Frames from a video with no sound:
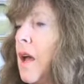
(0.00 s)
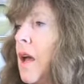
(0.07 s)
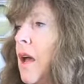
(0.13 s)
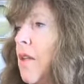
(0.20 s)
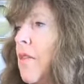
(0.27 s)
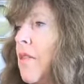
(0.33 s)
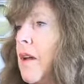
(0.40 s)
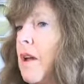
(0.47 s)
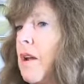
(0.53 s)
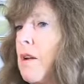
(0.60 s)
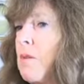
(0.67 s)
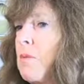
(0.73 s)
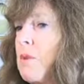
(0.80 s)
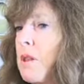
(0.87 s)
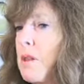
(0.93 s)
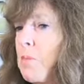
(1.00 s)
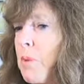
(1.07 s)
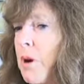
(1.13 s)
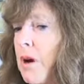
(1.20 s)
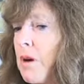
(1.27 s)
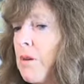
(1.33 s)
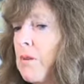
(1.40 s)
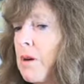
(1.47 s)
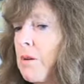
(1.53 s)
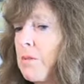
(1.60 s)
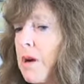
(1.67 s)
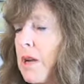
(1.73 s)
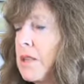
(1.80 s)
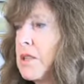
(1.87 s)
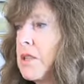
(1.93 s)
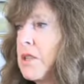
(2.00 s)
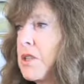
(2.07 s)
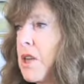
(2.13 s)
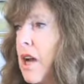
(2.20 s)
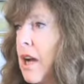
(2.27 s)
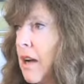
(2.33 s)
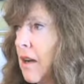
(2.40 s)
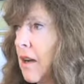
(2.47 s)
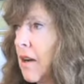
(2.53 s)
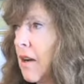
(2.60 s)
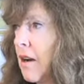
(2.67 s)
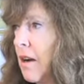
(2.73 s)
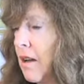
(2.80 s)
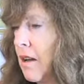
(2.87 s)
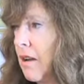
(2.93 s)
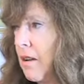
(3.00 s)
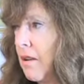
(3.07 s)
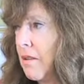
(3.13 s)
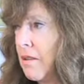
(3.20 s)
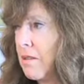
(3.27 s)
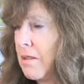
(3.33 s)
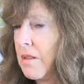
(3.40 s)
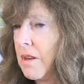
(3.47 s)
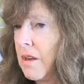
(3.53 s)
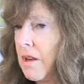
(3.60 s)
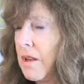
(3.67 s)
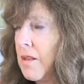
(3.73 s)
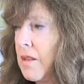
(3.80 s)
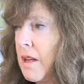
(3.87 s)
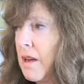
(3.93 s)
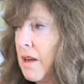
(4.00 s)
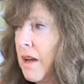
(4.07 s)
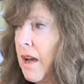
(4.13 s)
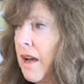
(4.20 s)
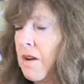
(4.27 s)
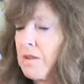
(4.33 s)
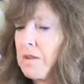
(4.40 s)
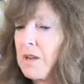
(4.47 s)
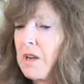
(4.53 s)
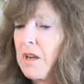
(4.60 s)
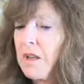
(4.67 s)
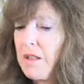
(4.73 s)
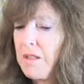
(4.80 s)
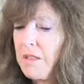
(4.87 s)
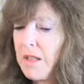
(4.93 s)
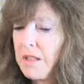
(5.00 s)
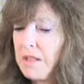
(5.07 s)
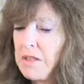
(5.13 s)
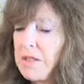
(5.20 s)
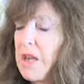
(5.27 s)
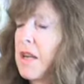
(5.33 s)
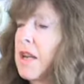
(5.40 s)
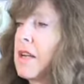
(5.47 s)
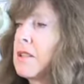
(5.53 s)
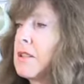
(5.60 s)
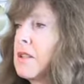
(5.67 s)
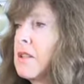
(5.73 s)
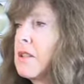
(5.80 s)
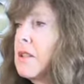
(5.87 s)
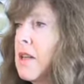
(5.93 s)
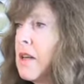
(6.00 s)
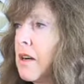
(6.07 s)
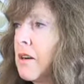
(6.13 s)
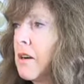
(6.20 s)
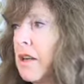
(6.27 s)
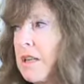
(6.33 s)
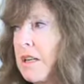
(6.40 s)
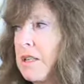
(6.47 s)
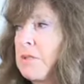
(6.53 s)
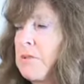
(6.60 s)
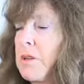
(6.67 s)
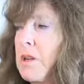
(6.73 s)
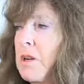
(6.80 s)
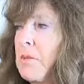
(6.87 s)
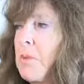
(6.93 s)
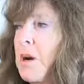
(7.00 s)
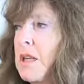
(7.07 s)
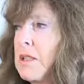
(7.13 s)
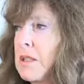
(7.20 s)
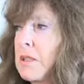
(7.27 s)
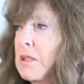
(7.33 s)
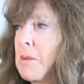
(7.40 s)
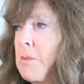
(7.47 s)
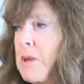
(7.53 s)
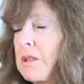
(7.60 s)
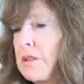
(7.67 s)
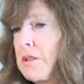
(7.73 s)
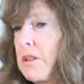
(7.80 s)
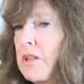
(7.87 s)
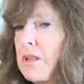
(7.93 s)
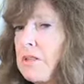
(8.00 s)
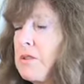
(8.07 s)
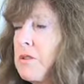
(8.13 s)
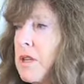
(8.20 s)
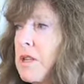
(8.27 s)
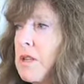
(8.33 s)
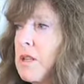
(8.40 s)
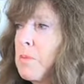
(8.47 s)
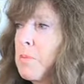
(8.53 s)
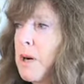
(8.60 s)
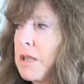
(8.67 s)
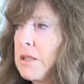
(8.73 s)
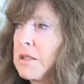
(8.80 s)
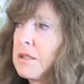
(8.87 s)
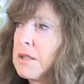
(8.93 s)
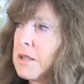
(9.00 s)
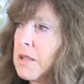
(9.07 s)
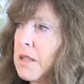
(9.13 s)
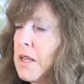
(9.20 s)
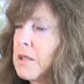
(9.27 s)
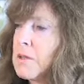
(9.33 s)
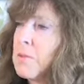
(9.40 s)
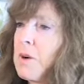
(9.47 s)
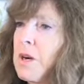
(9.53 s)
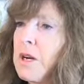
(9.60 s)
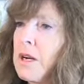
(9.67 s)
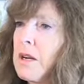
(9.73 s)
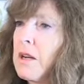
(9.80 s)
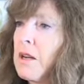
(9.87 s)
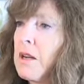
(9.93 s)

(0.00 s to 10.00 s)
And then when the borrower writes a check on the account, then the check has to clear, and that's where the deposits come in. So they do need the deposits, and that's why